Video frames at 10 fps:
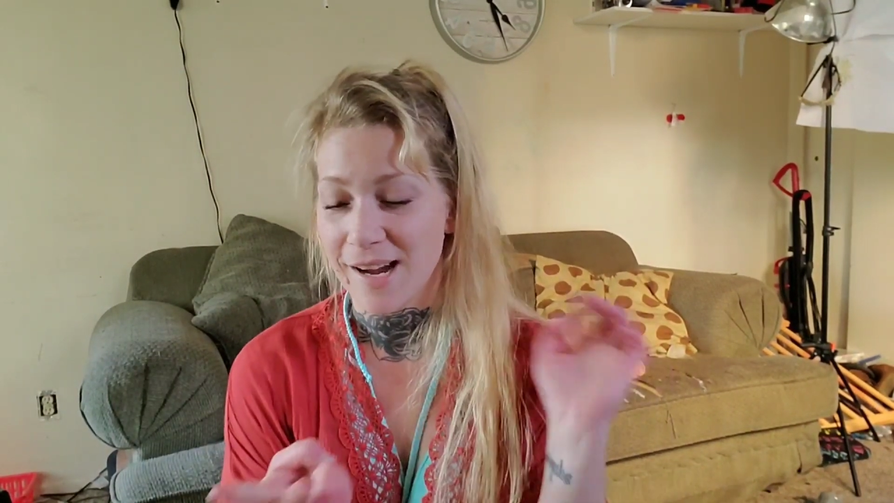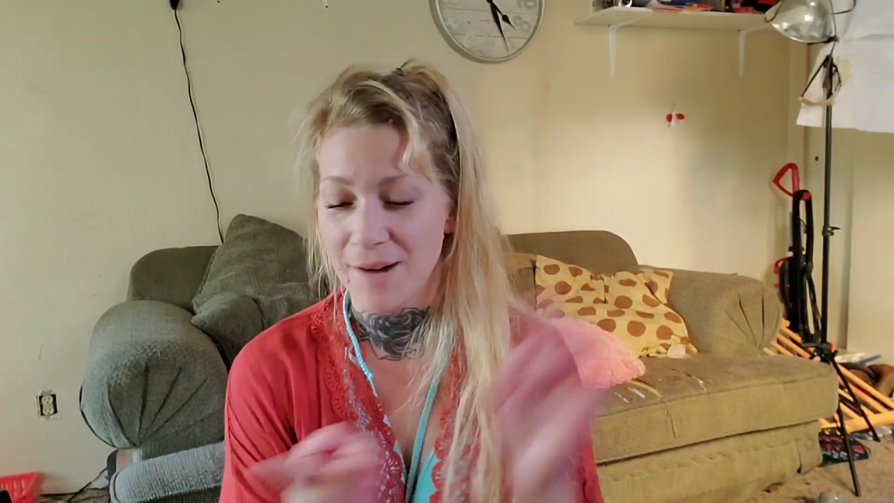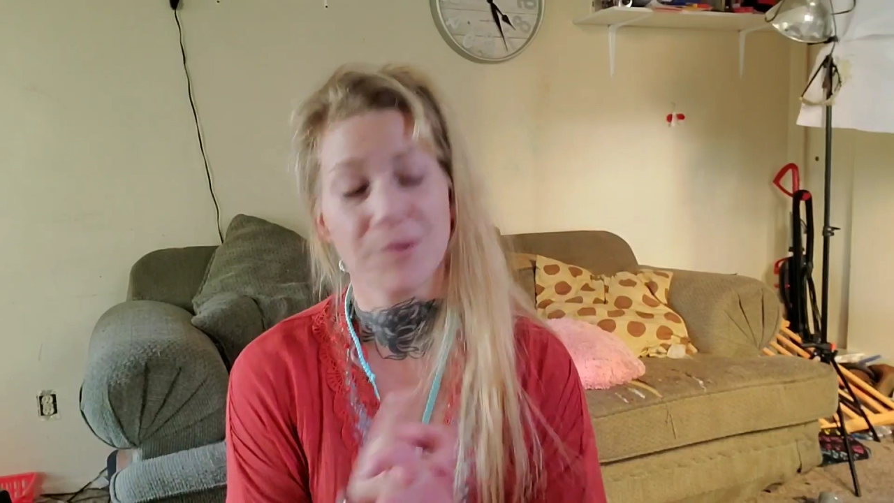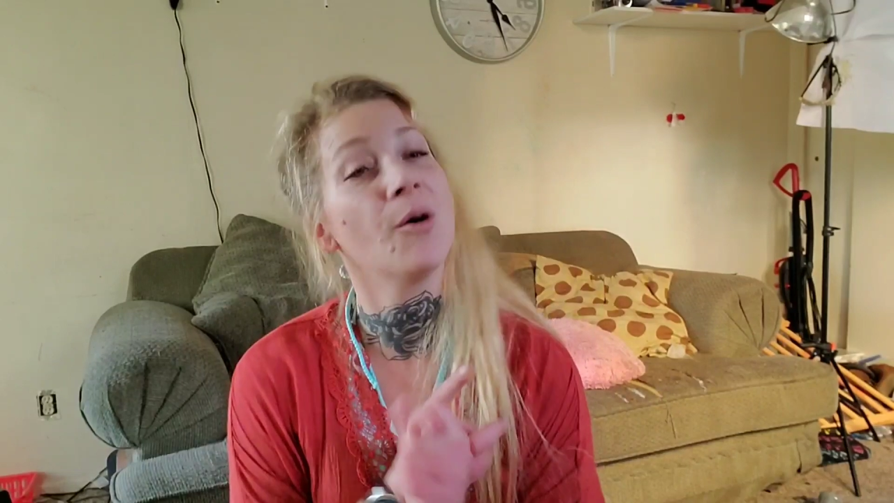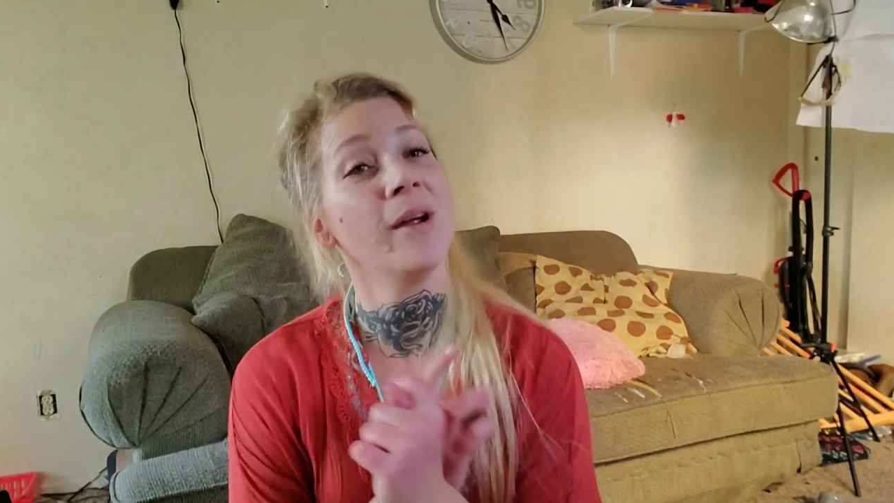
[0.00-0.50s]

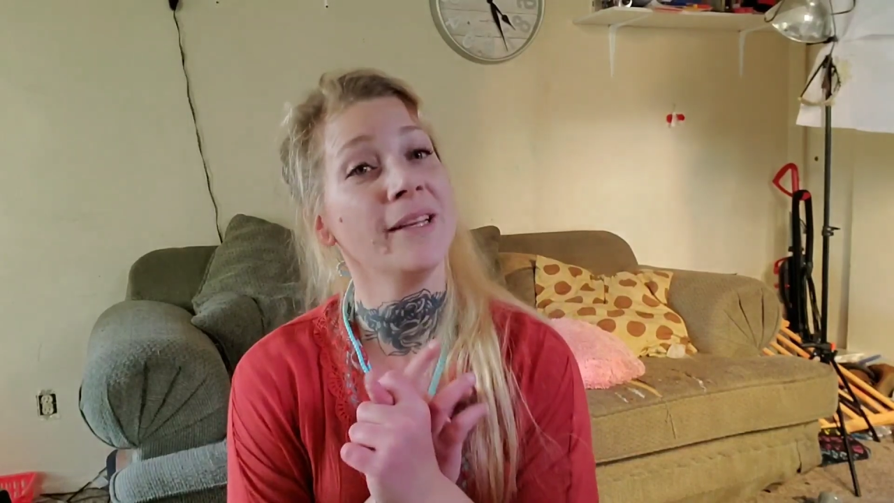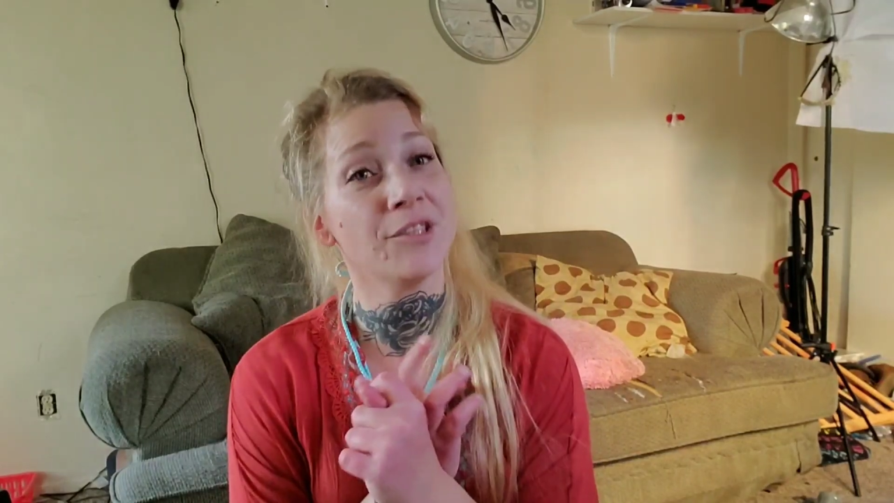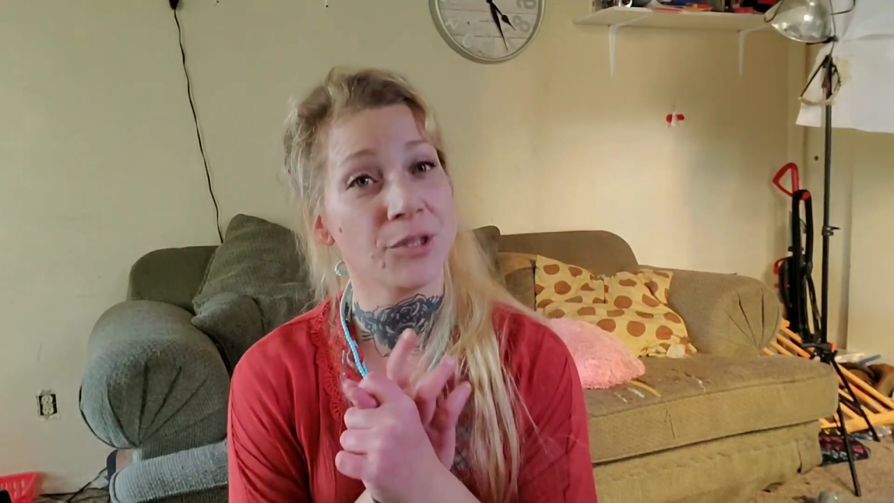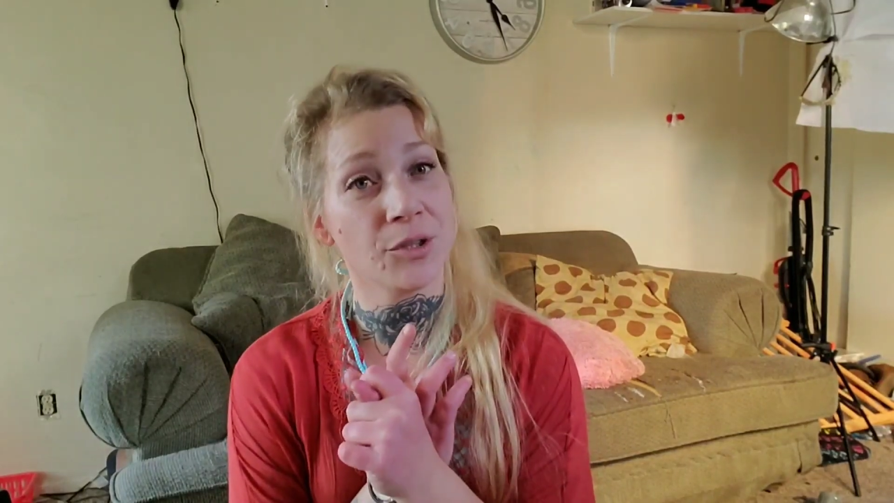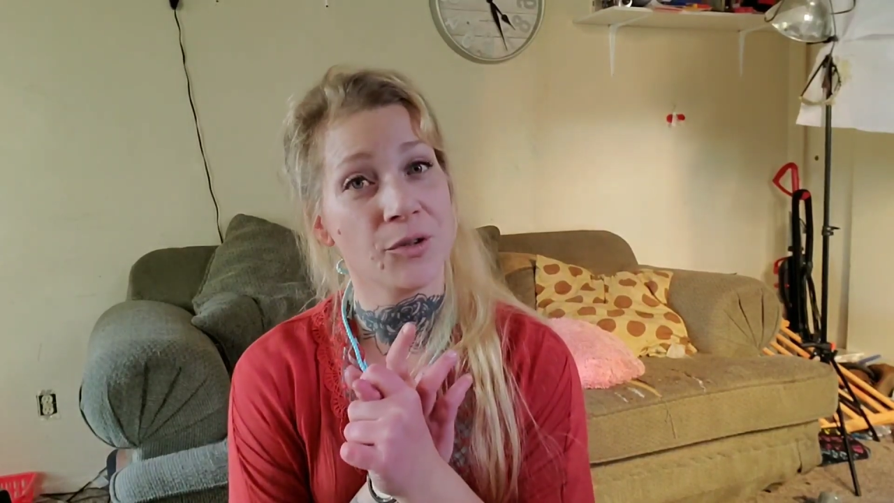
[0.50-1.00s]
I'm going
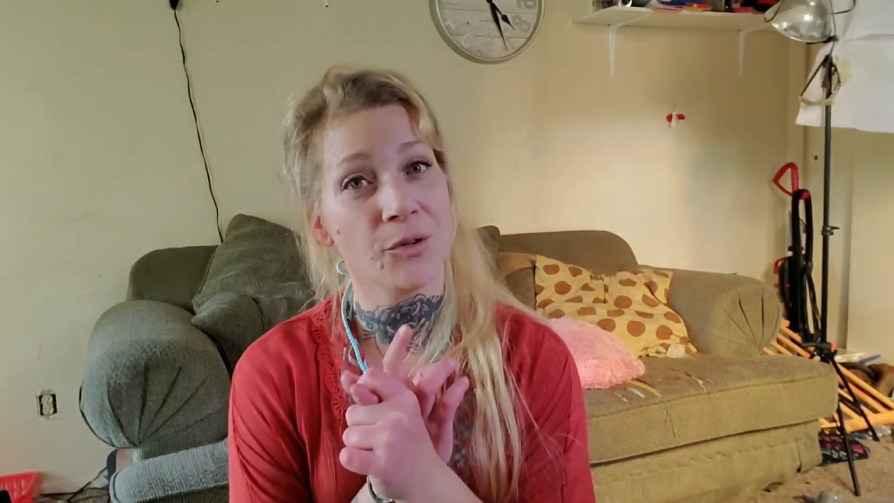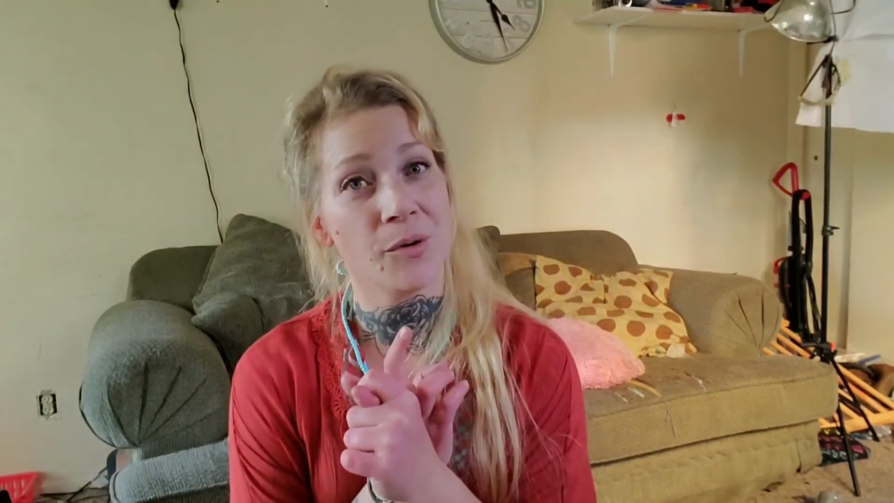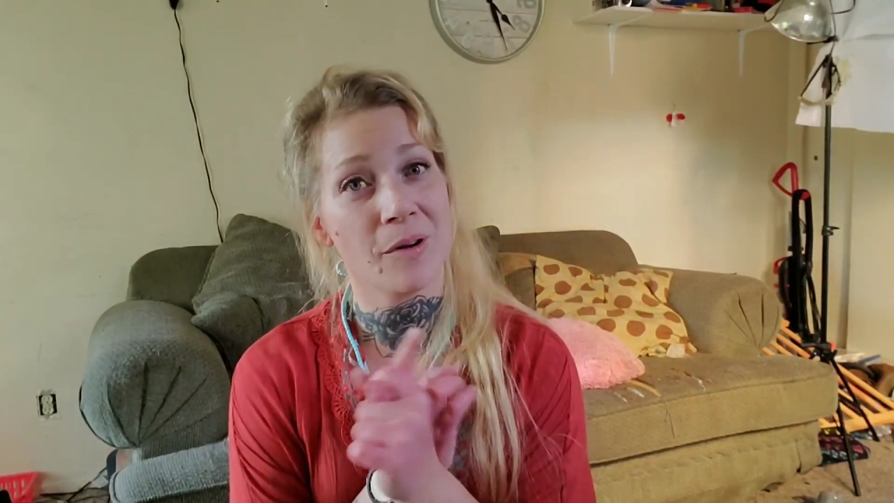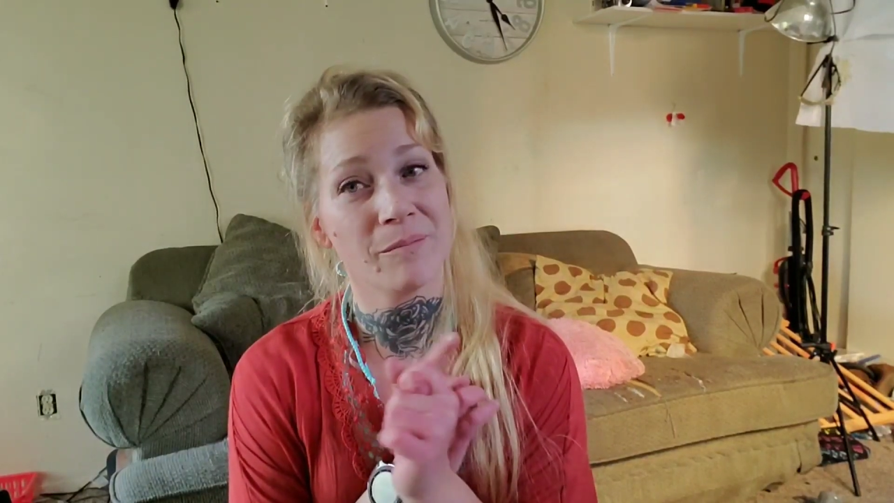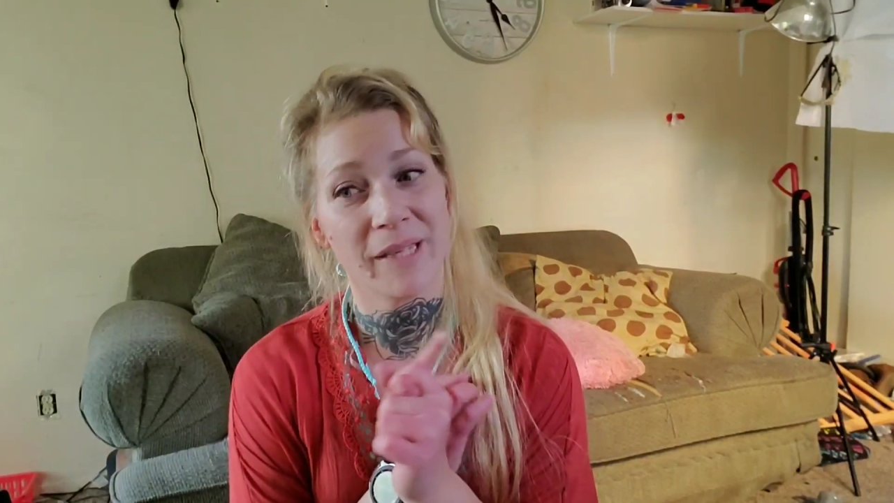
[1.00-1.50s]

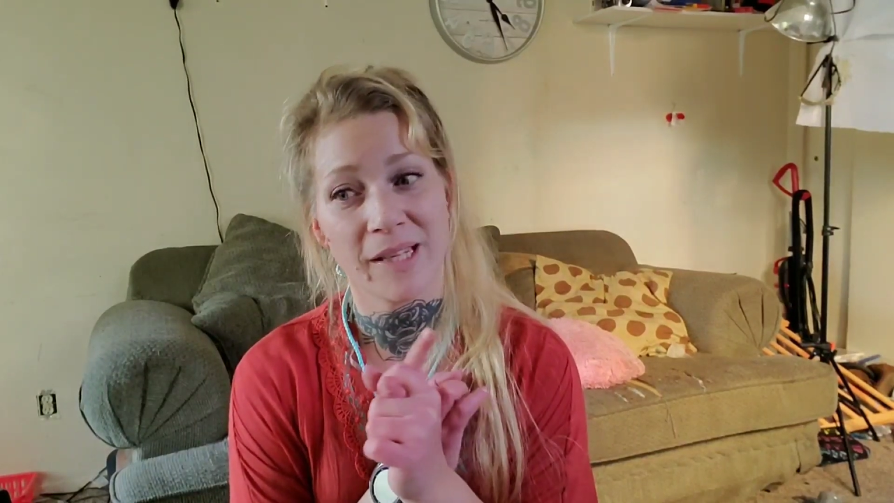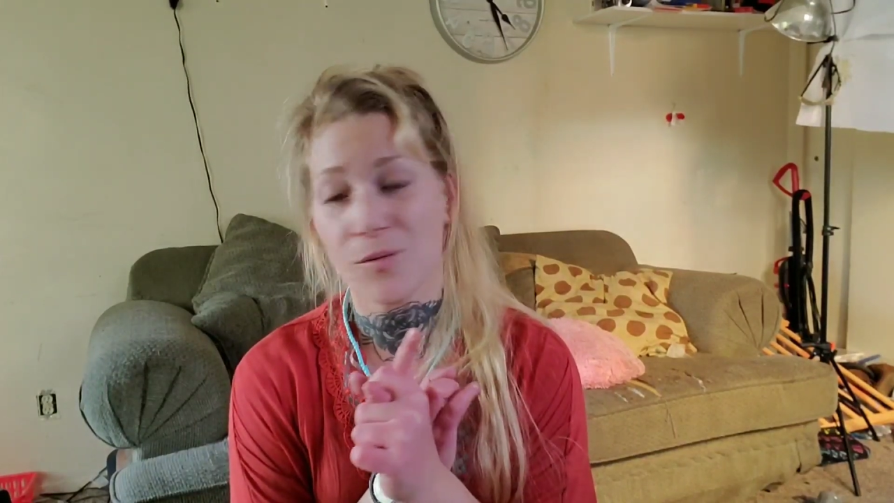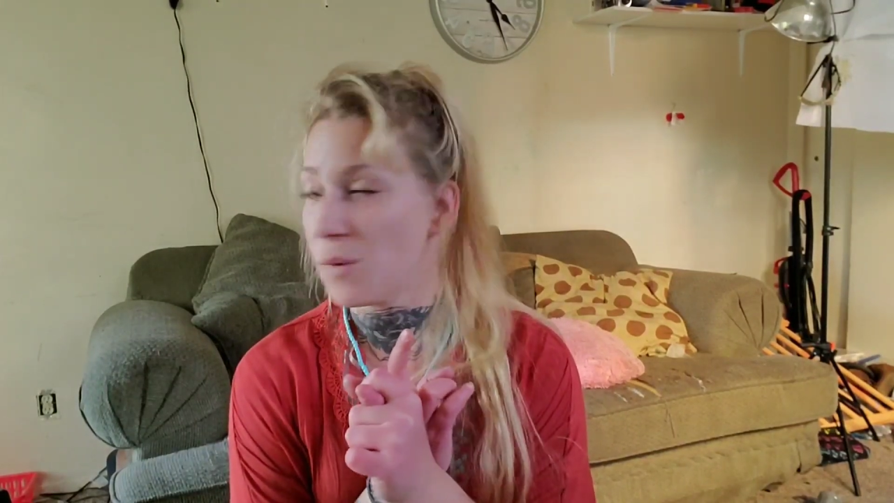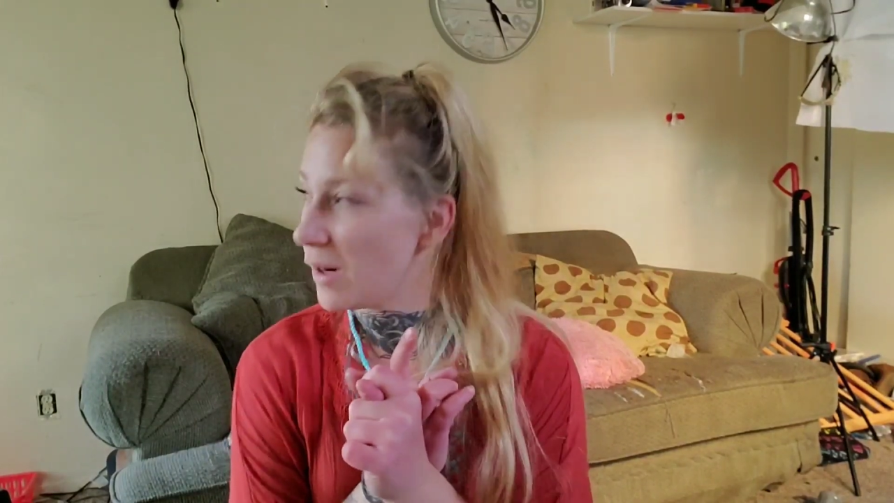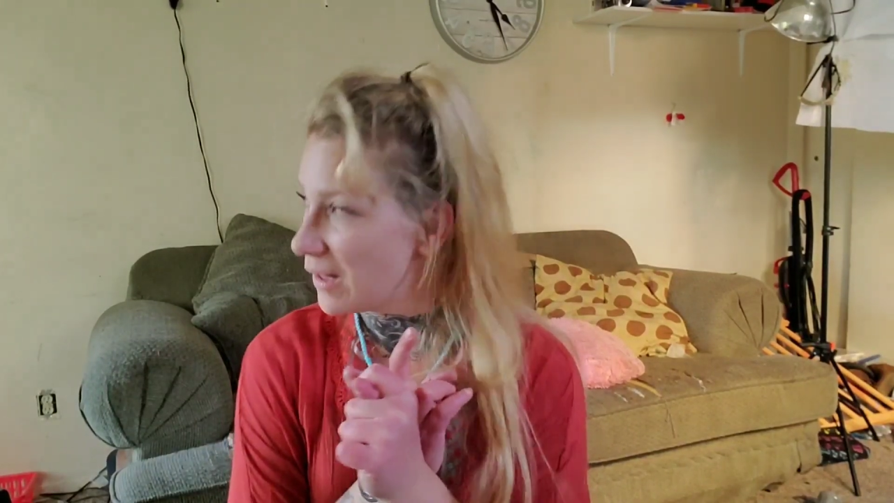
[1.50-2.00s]
to be
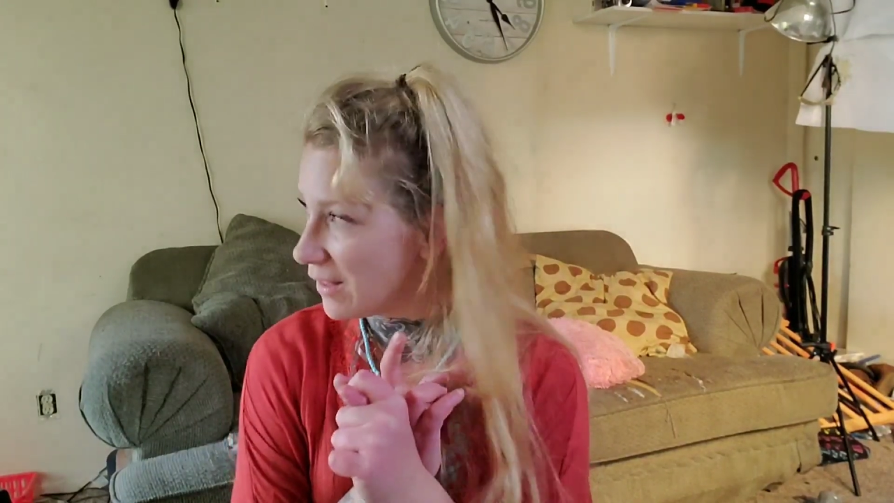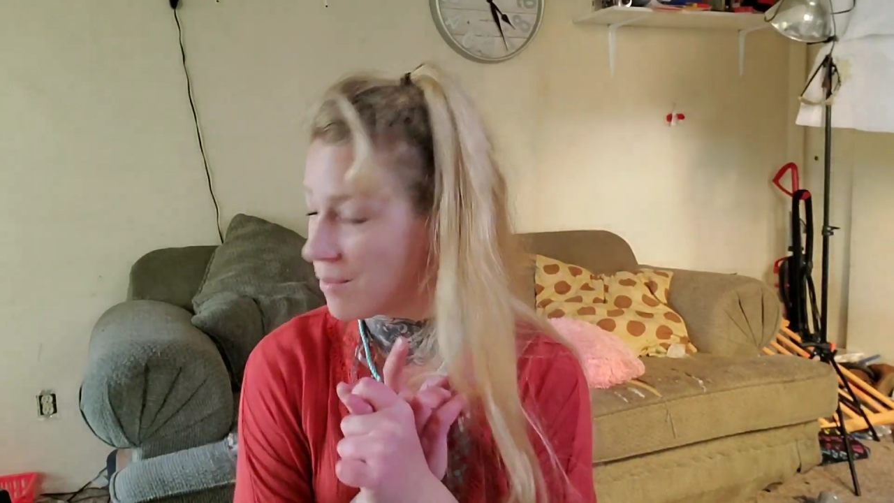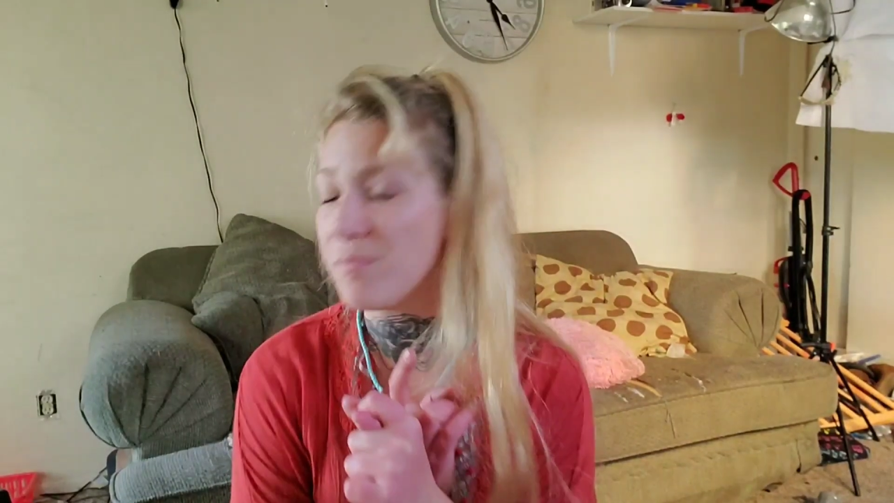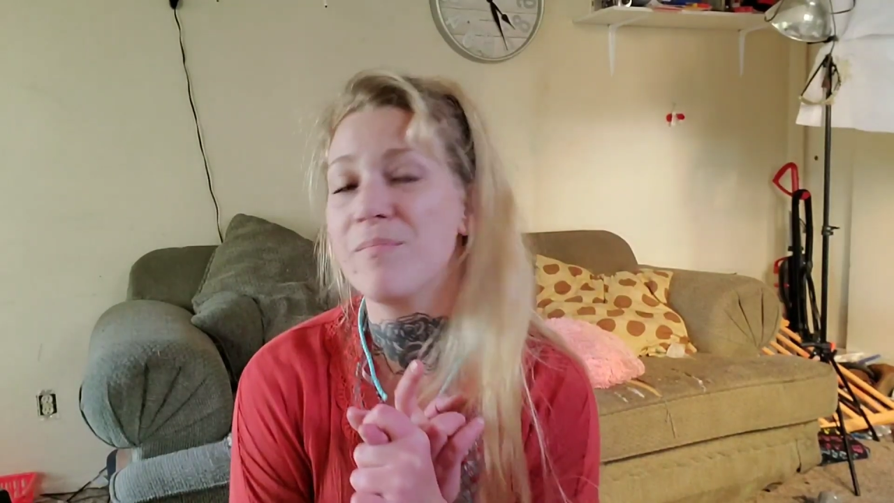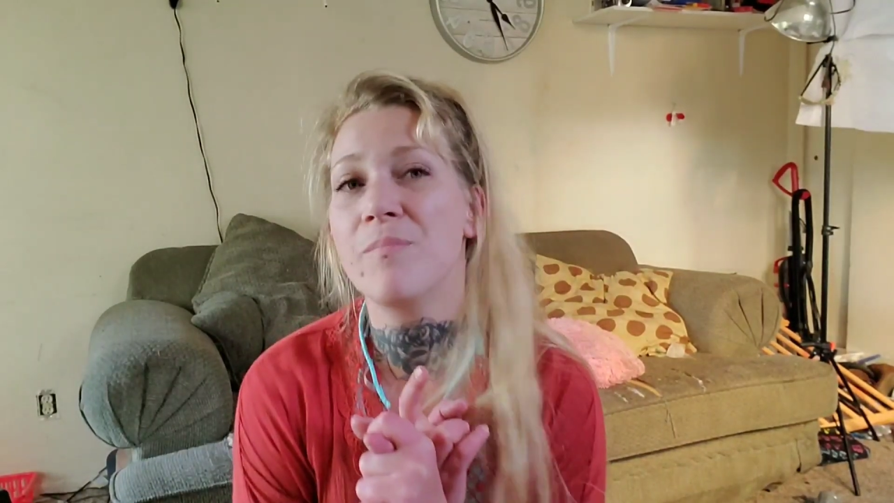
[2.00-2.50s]
one of the